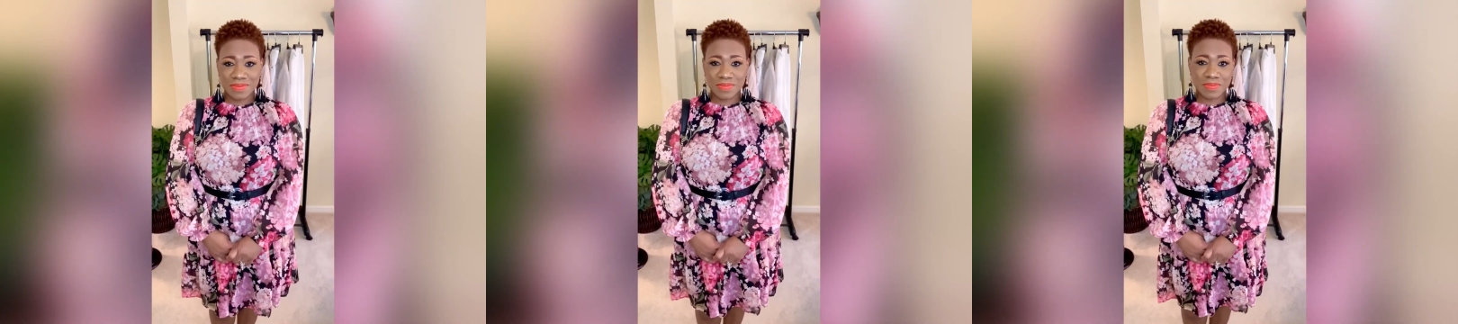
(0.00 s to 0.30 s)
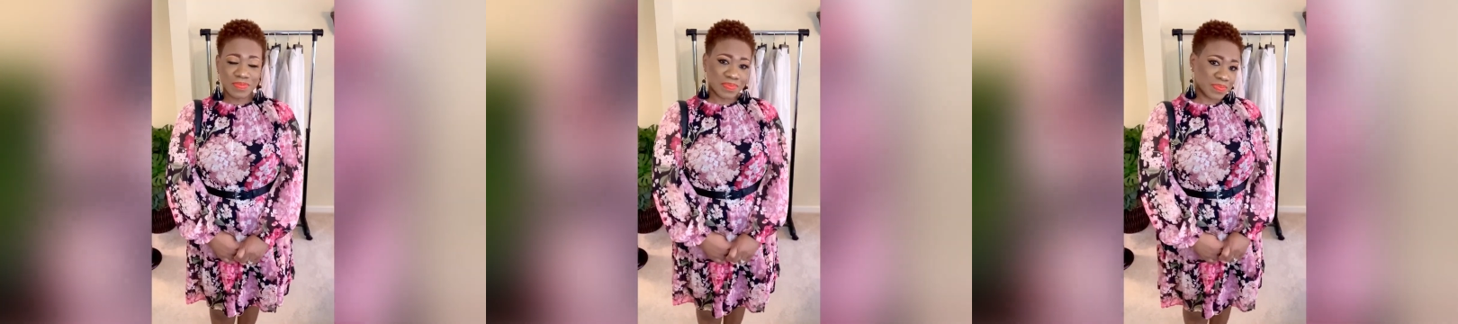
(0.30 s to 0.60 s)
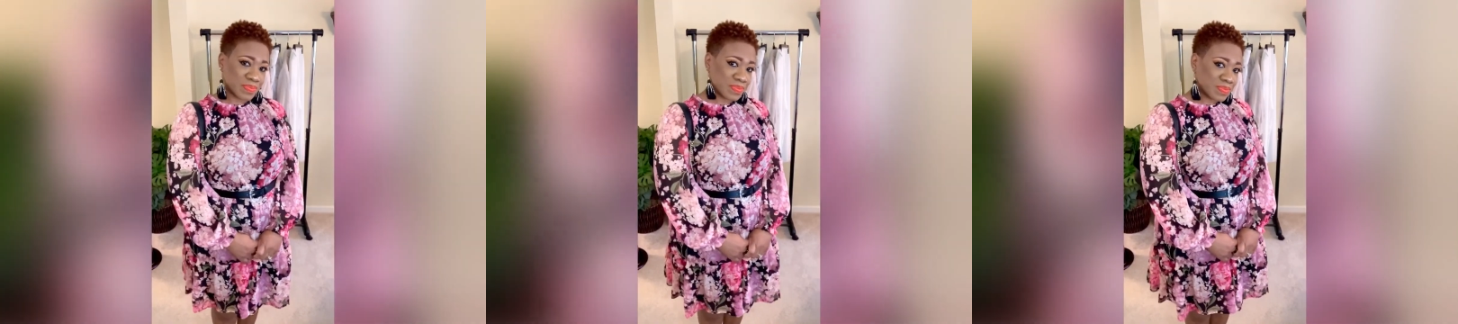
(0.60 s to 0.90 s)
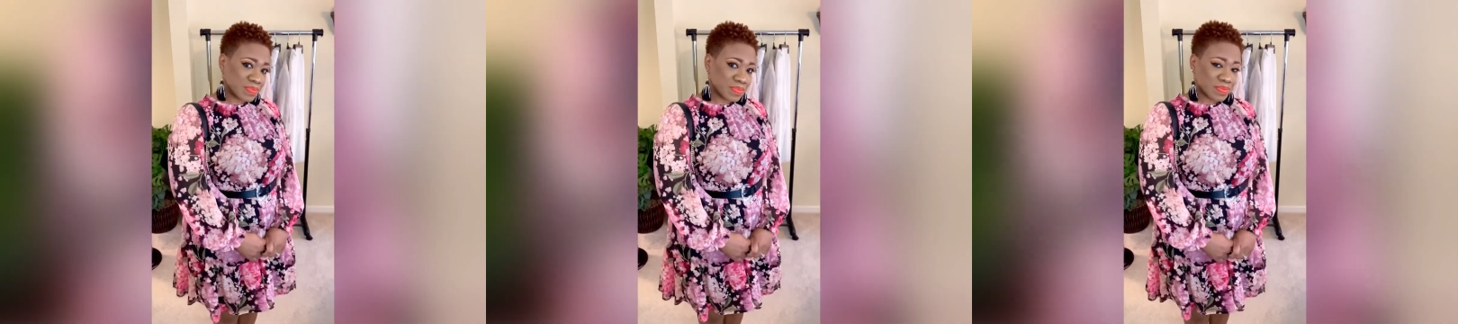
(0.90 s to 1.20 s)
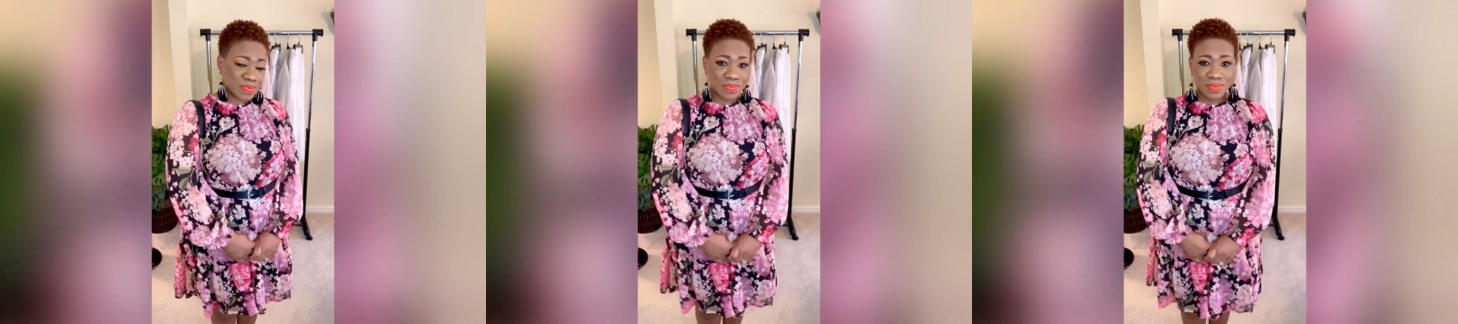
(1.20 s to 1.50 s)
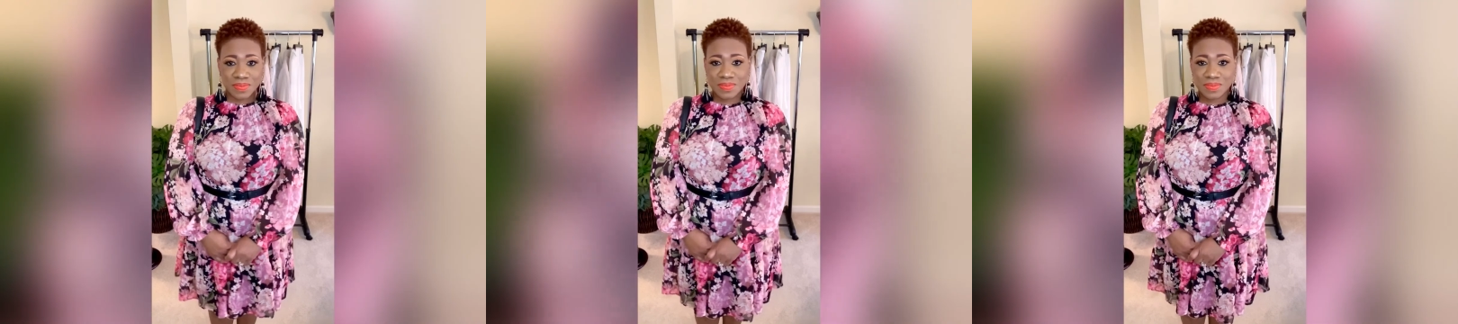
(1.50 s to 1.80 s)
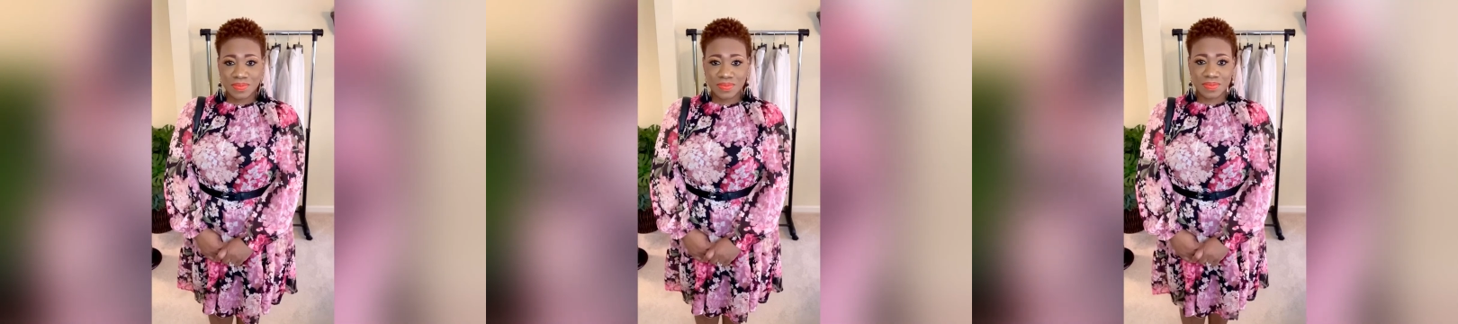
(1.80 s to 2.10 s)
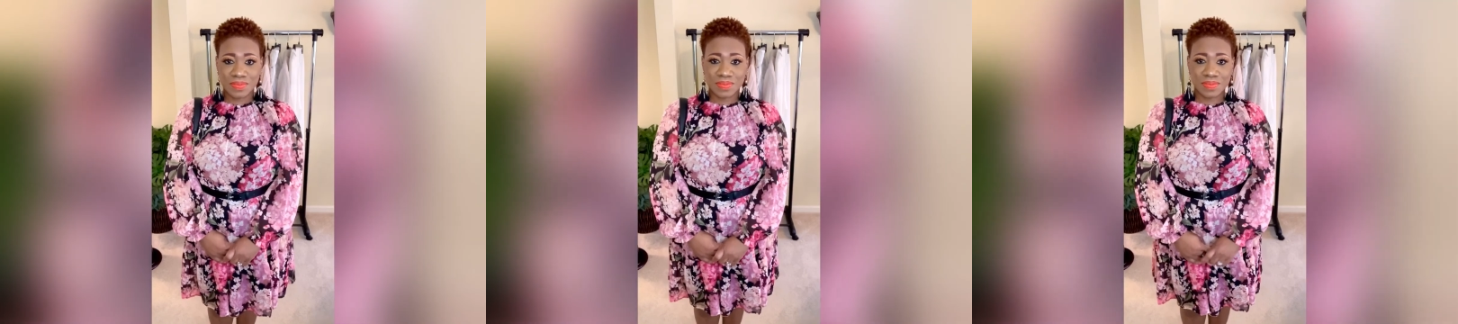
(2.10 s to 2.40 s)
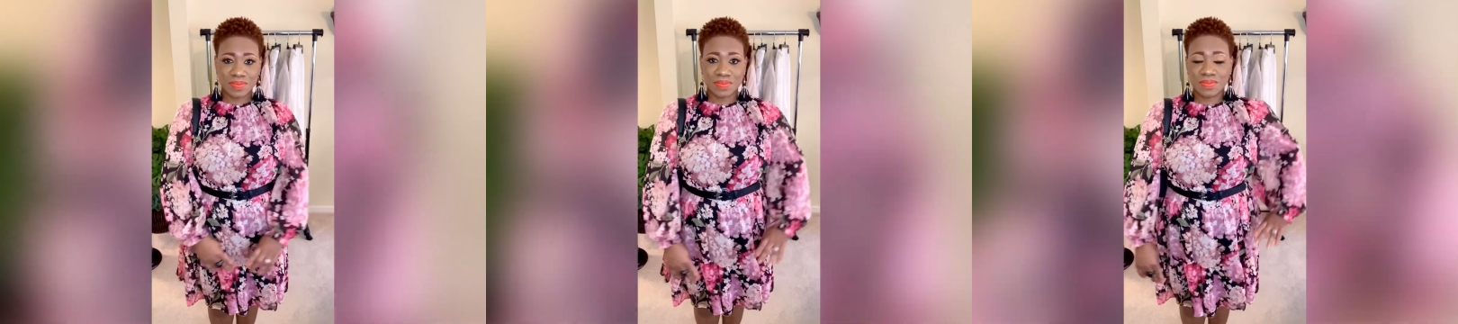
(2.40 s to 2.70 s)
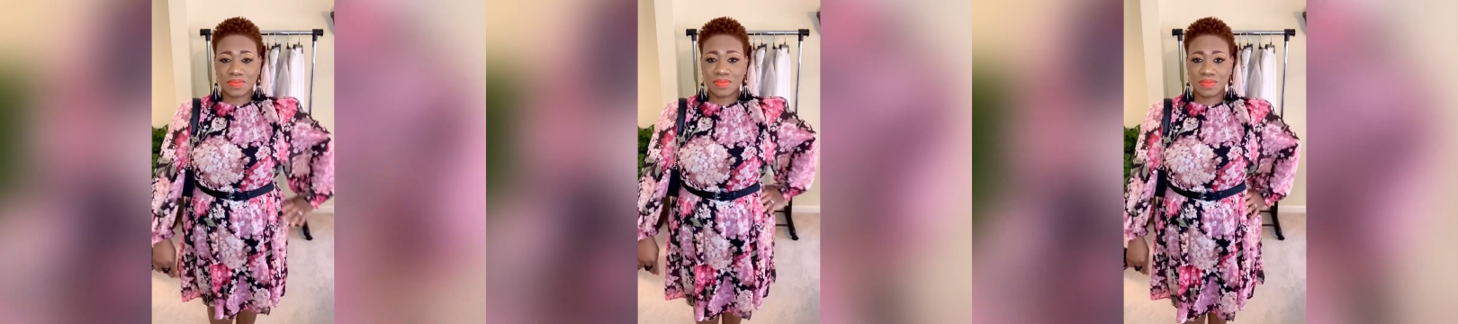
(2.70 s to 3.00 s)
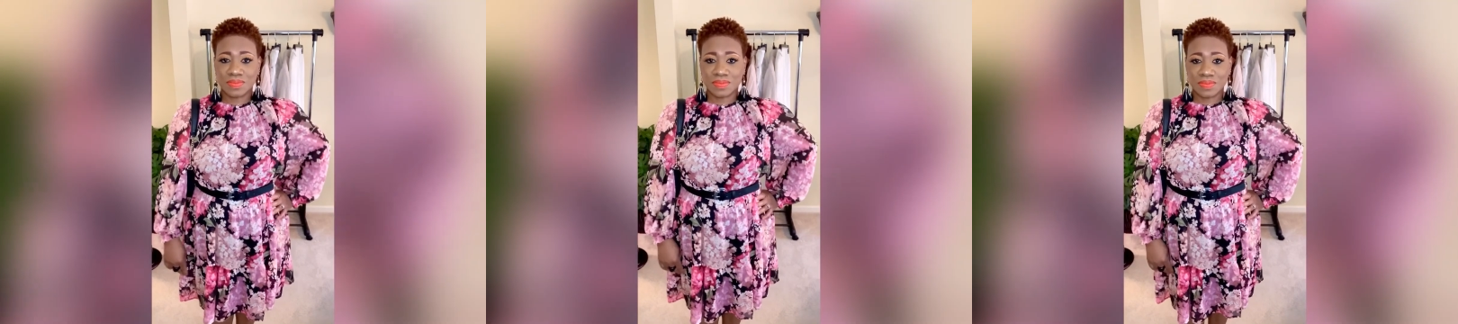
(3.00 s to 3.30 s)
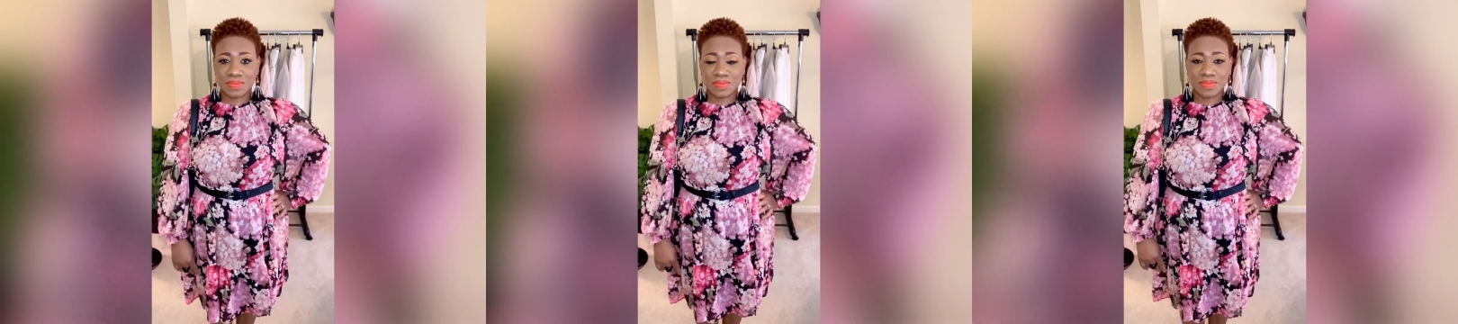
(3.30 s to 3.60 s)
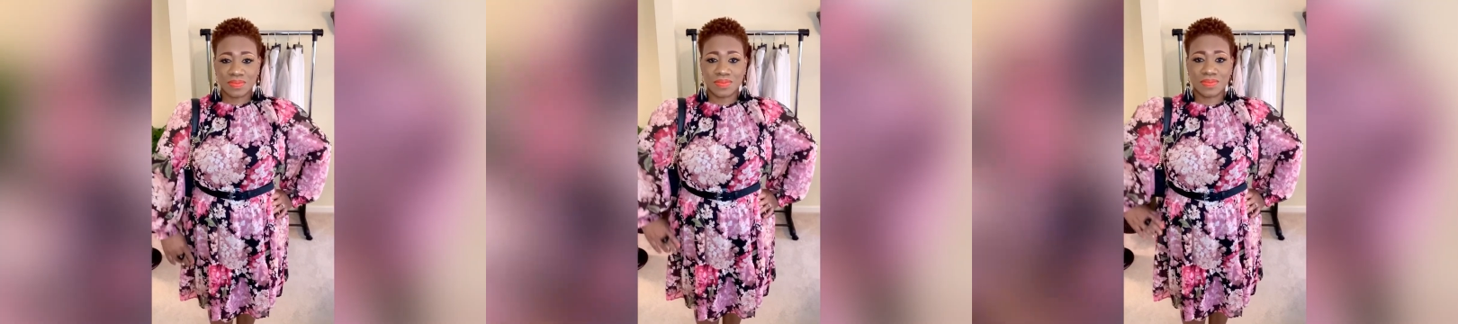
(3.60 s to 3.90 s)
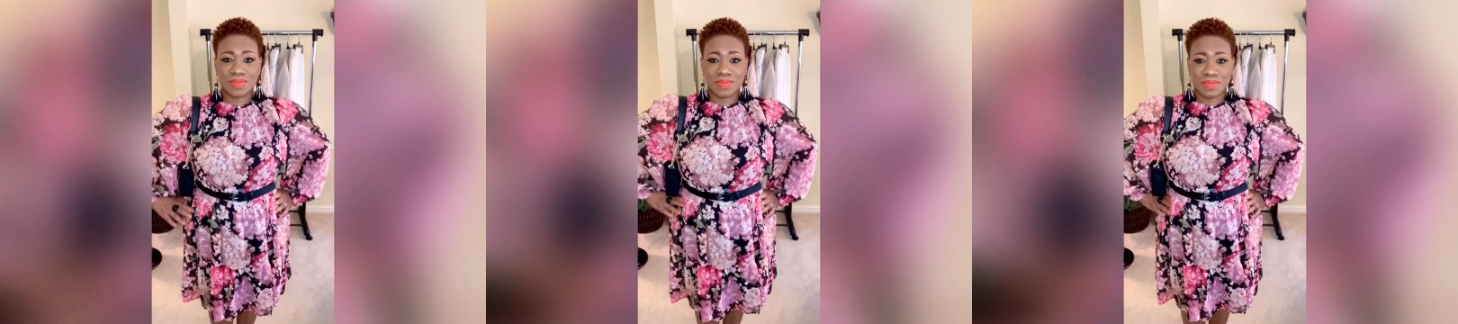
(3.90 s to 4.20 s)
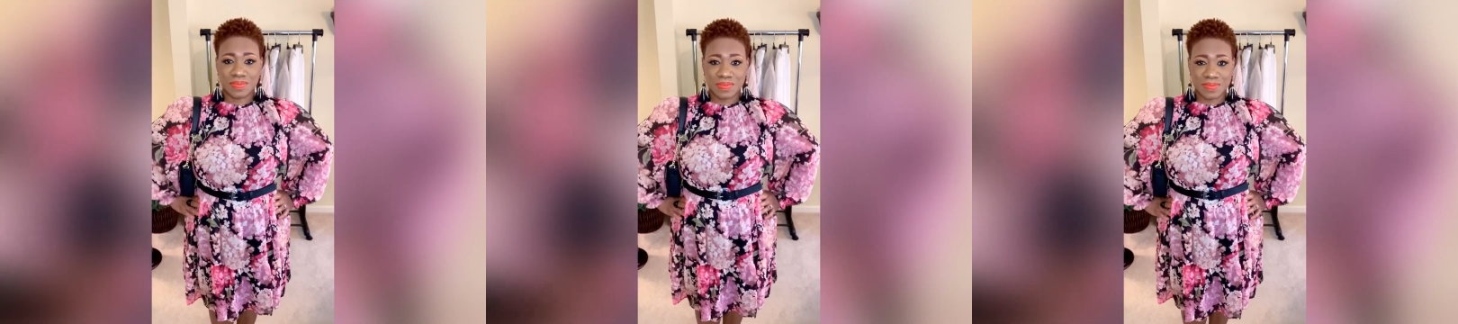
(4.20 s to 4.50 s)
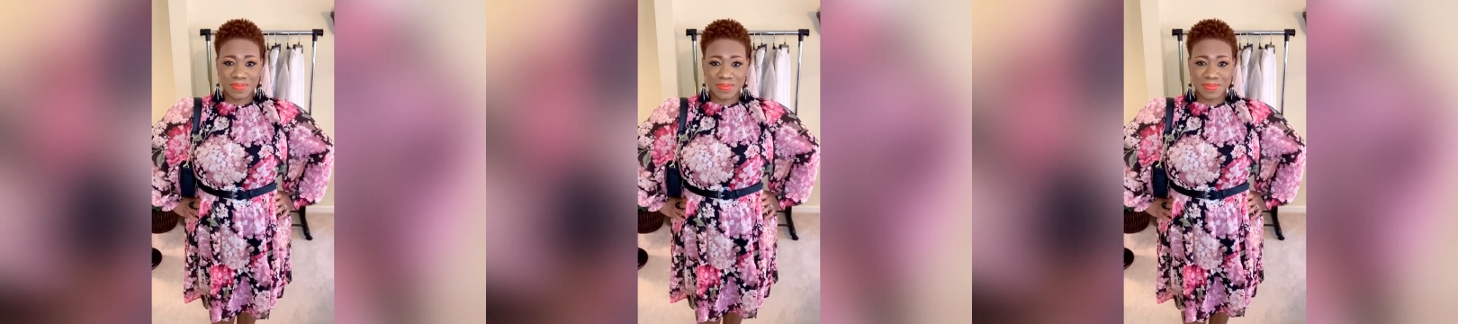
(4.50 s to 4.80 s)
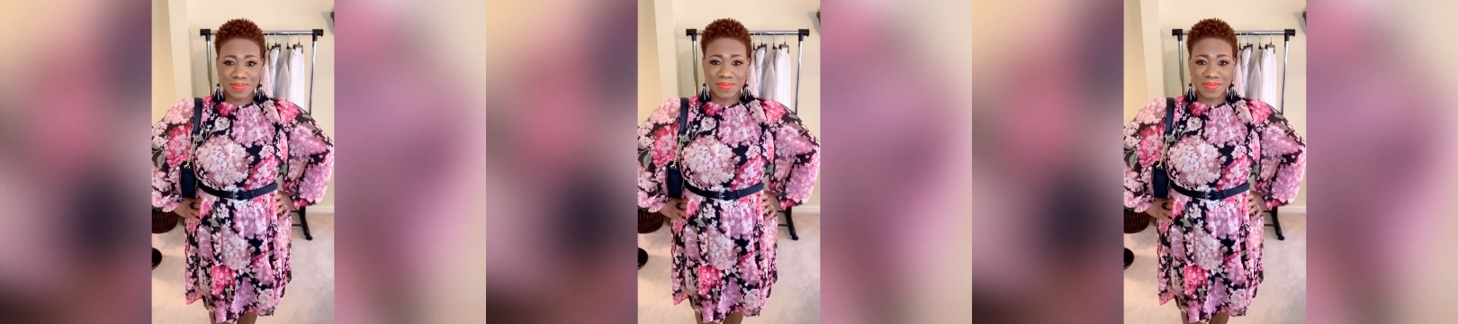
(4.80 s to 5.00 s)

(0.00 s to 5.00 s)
(silence)